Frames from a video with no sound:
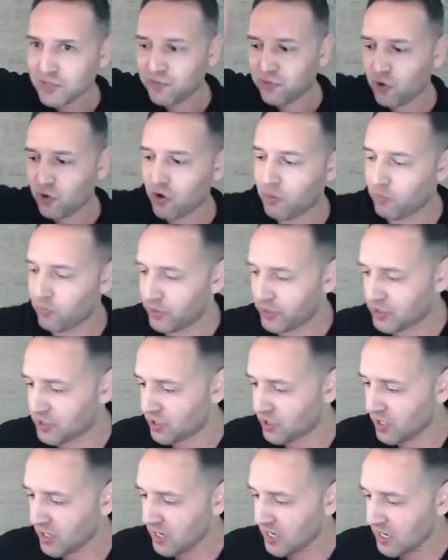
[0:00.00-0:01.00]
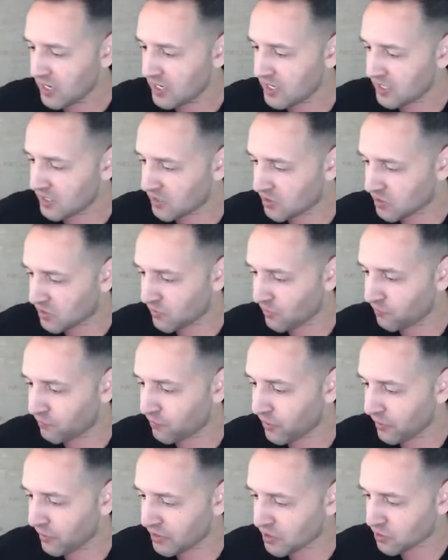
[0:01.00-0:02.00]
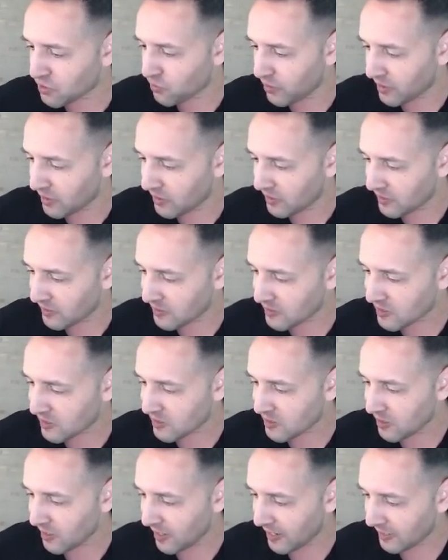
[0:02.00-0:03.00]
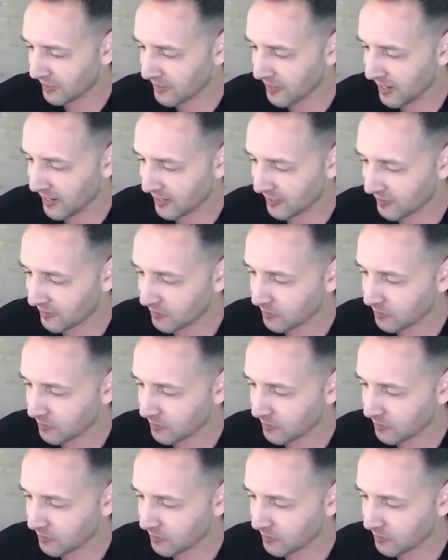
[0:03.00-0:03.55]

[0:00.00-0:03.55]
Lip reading: form, which is very squiggly. It's like that.